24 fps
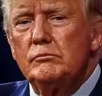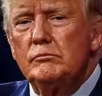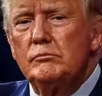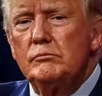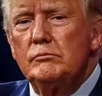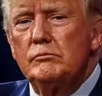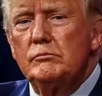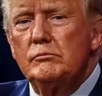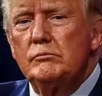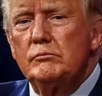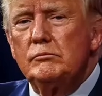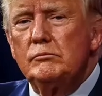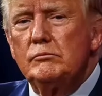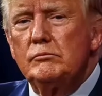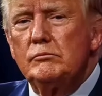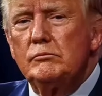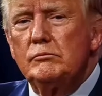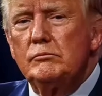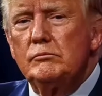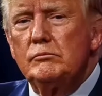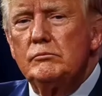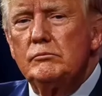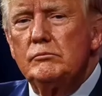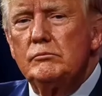
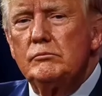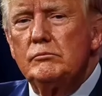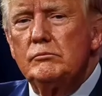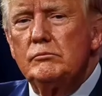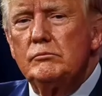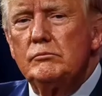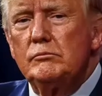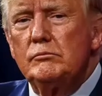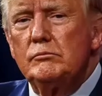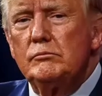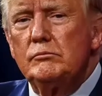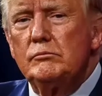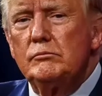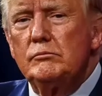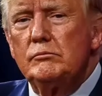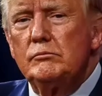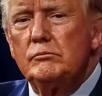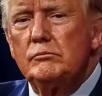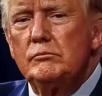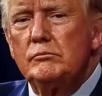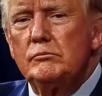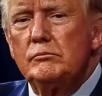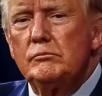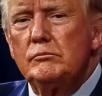
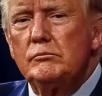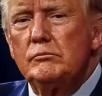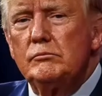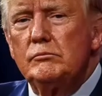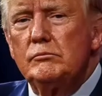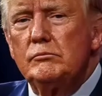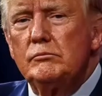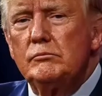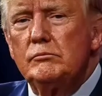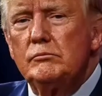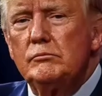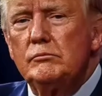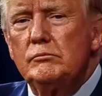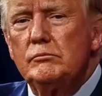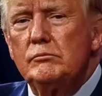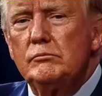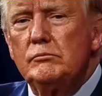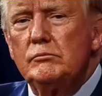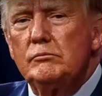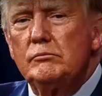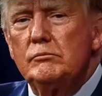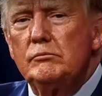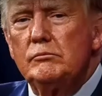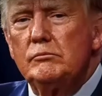
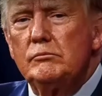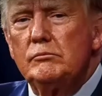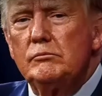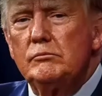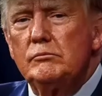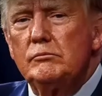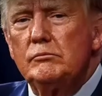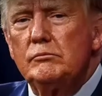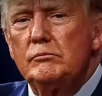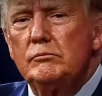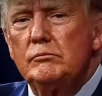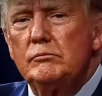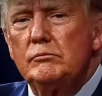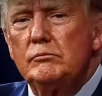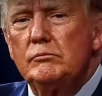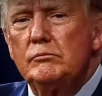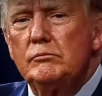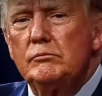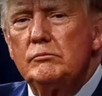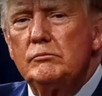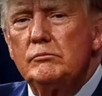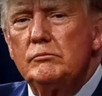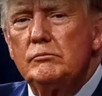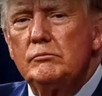
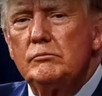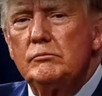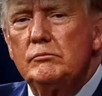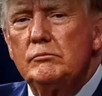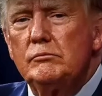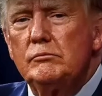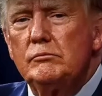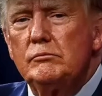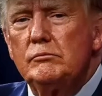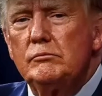This person isn't speaking.